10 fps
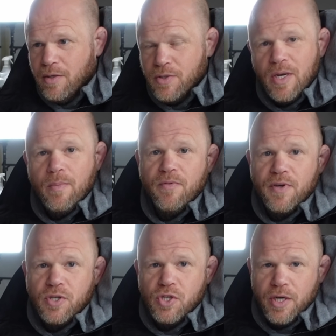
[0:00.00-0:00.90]
Some of
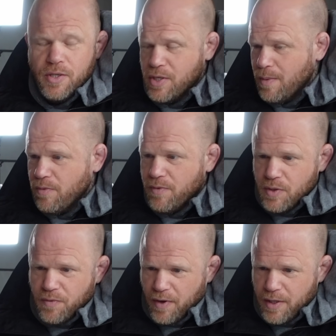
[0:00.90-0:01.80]
it's shit, some of
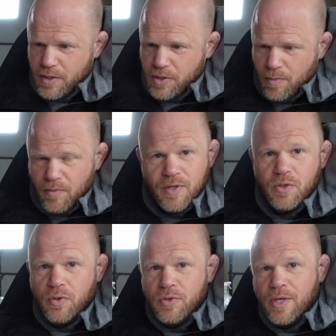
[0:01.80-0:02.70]
it's fake, some of it's
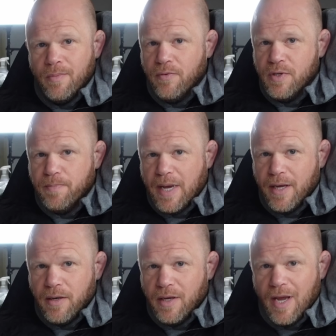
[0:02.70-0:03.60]
good, some of it's
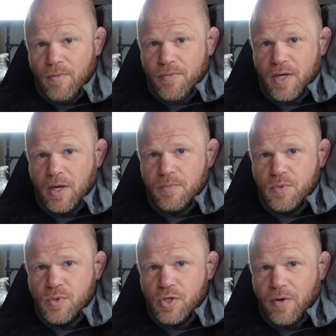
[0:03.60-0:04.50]
bad. Everything comes
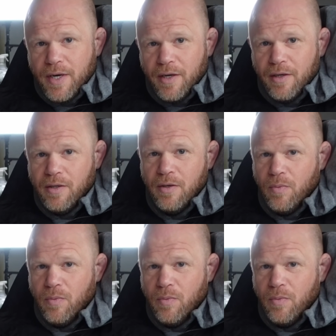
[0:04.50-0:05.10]
from China.